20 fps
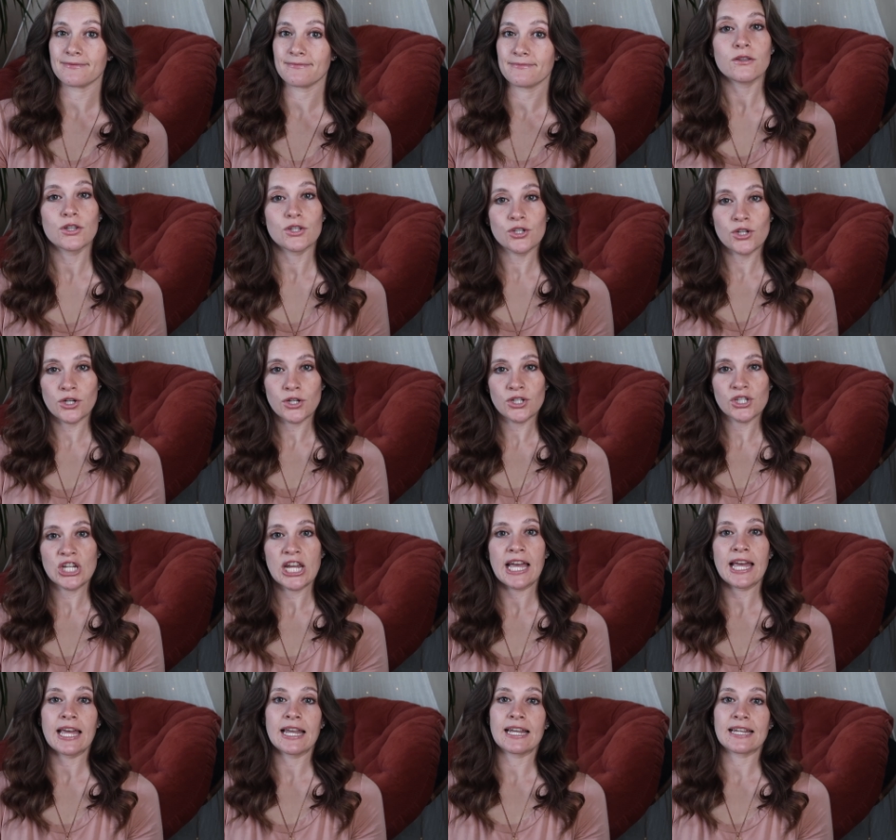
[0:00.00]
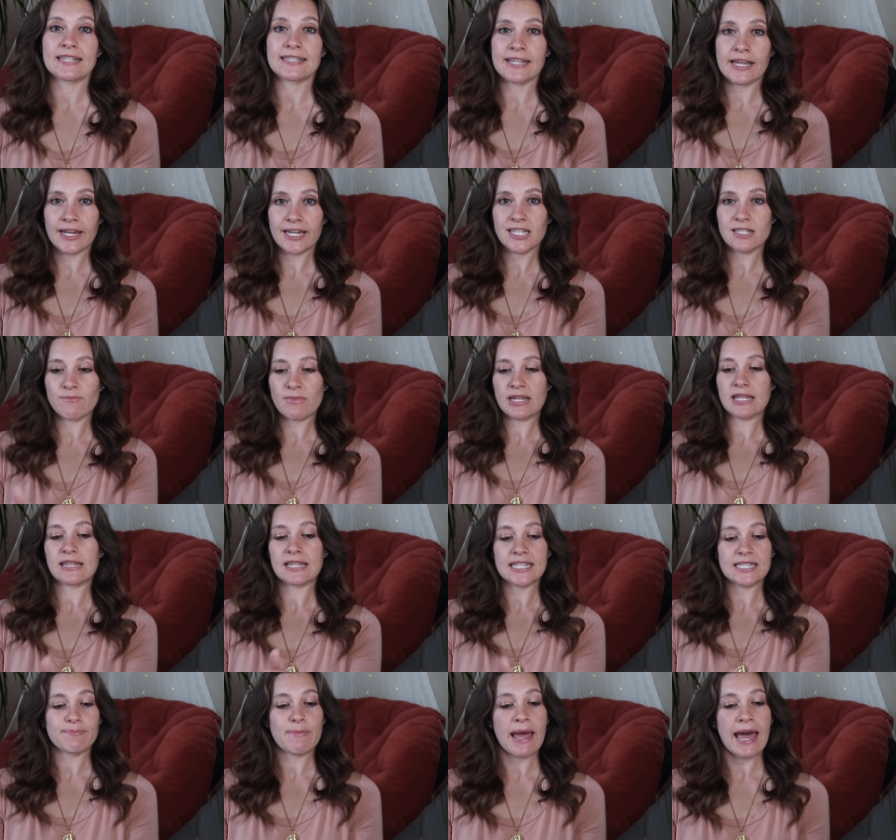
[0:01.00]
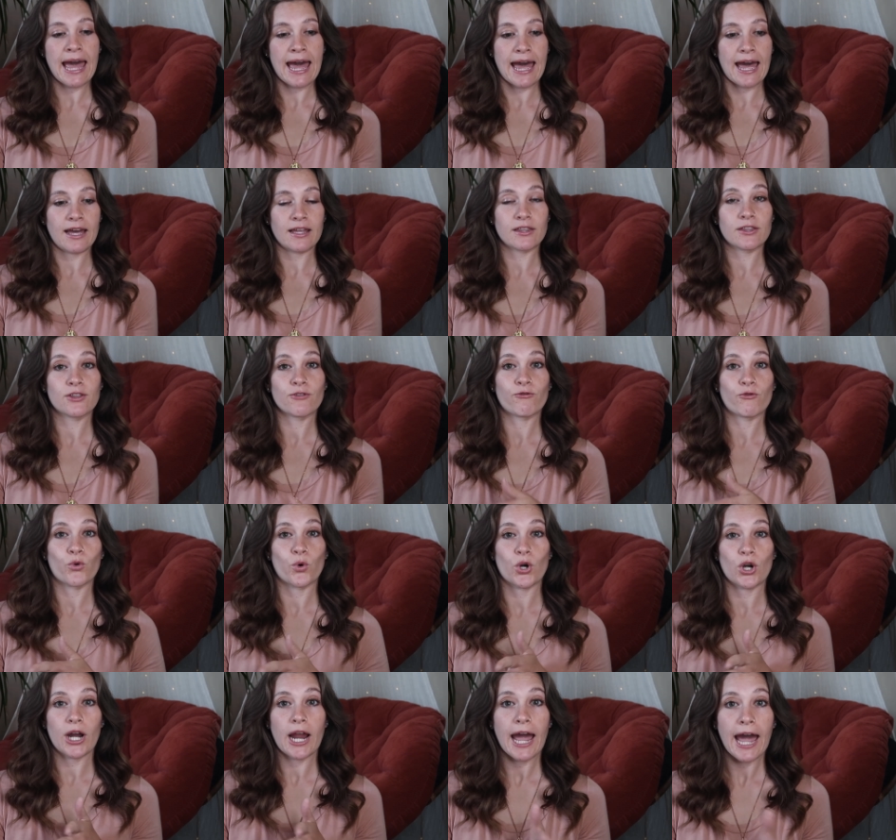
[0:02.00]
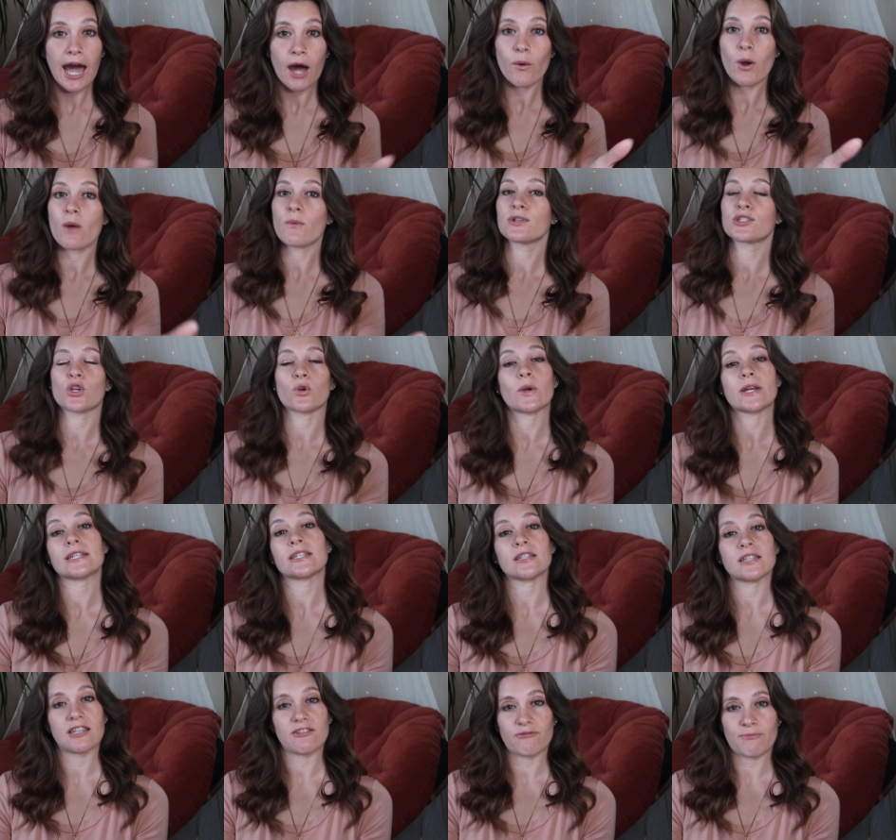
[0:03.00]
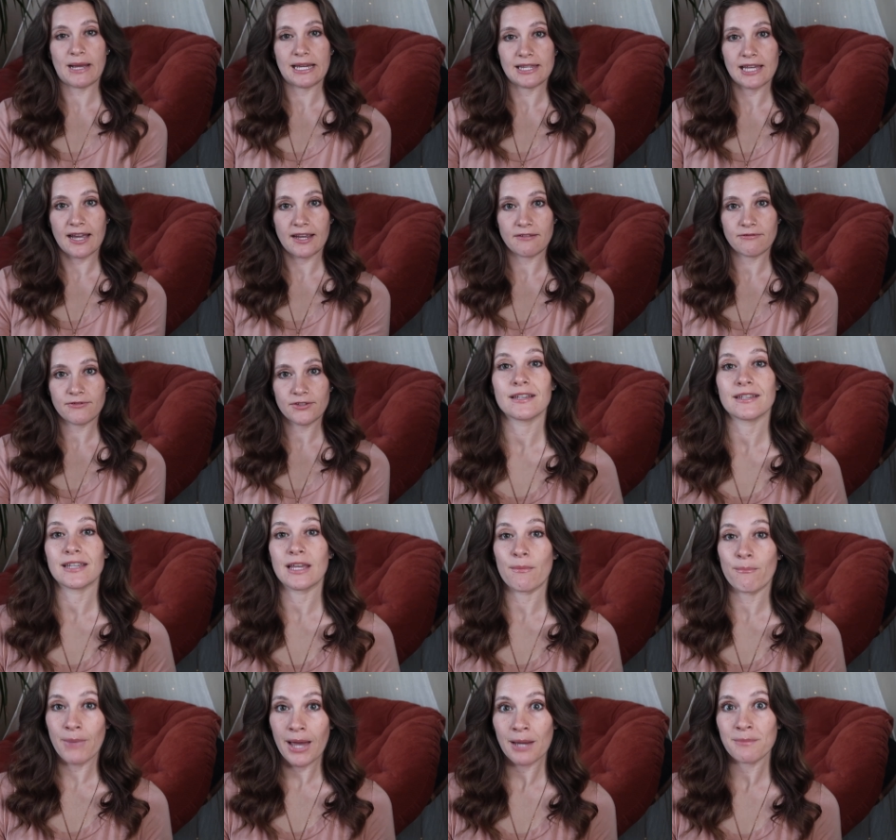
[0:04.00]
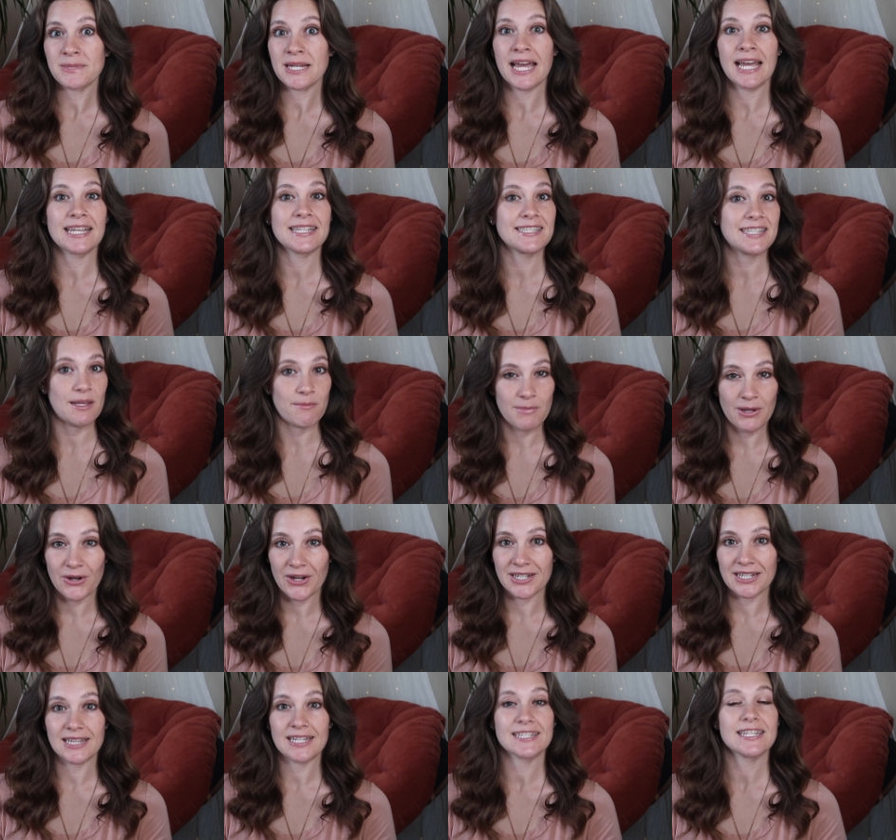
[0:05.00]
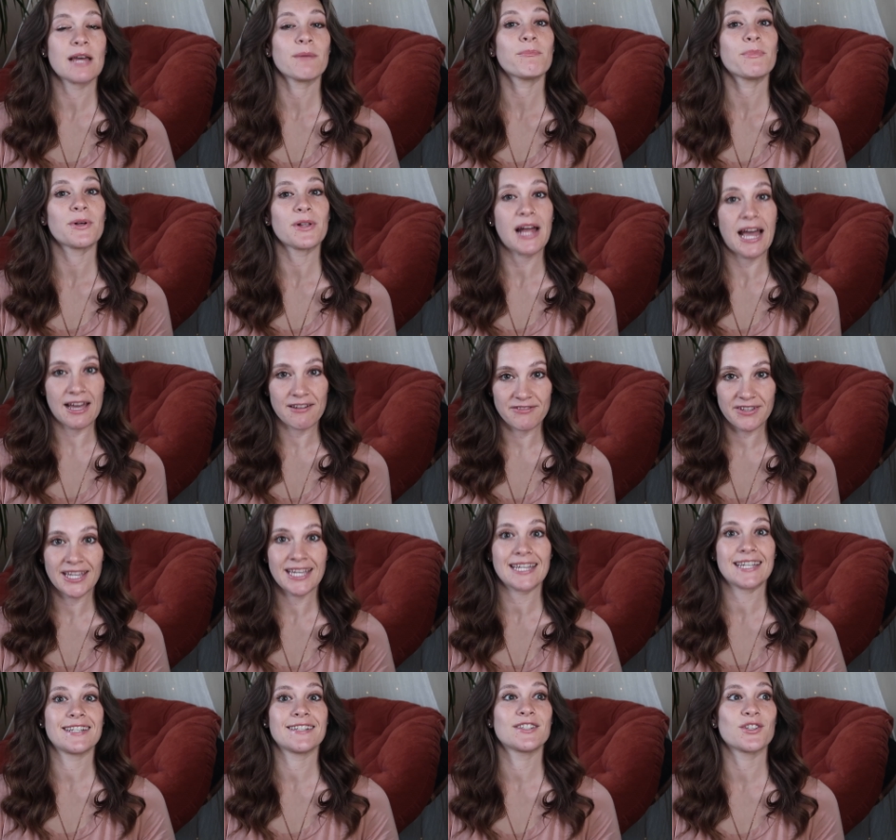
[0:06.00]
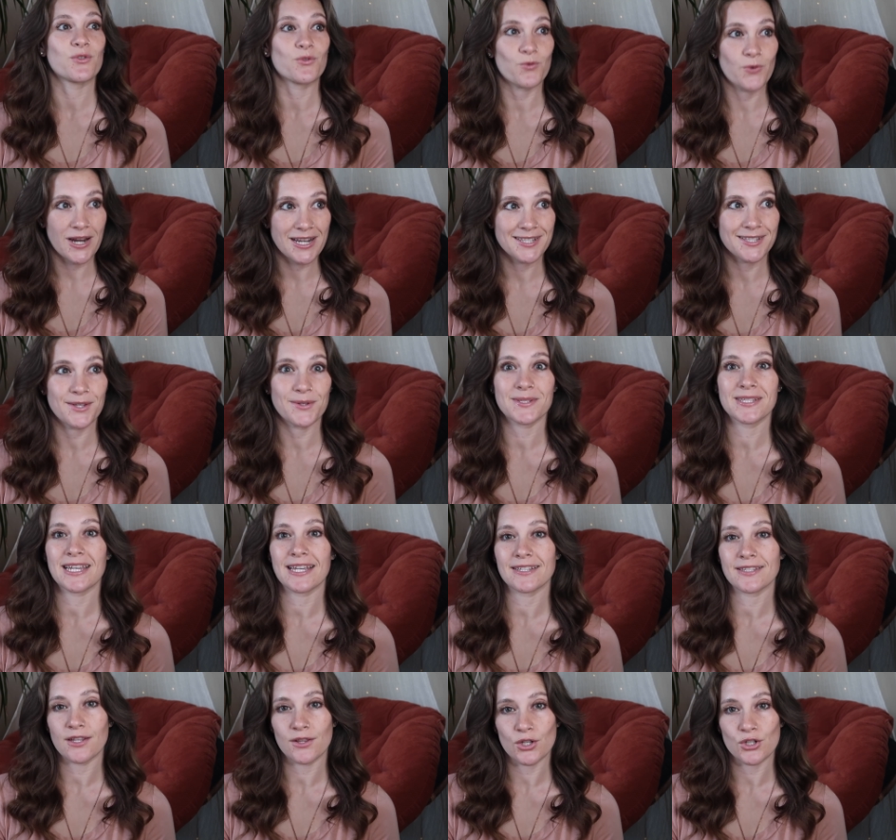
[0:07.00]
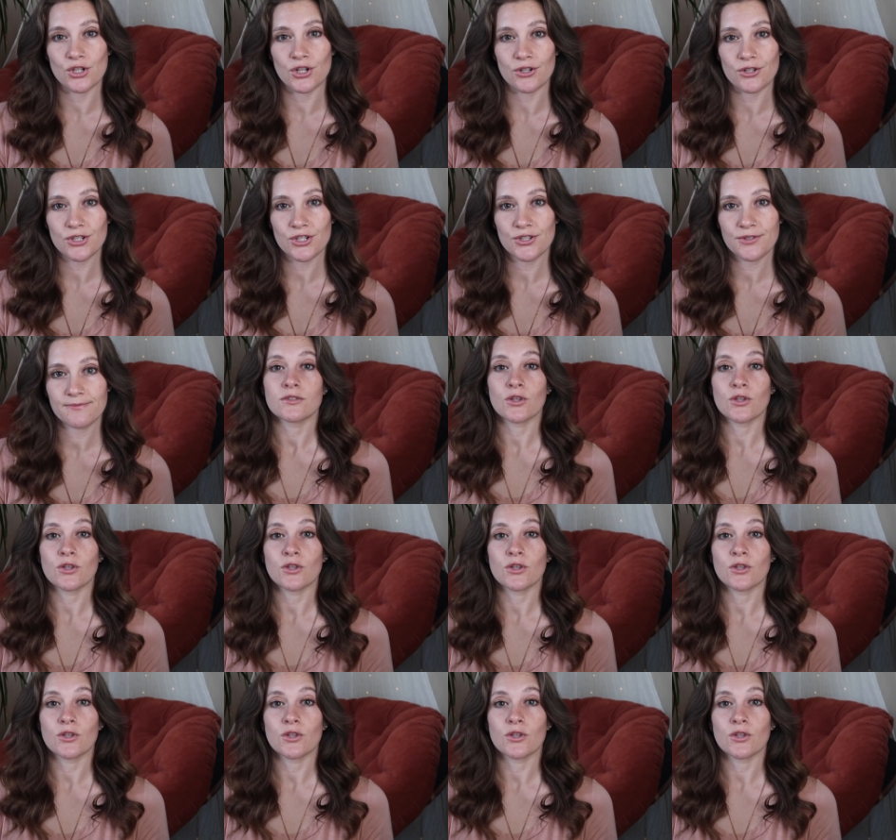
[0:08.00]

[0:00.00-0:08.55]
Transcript: The church had assigned me this path for how I was going to live my life. Get baptized, get married in the temple, have kids, raise those kids in the church.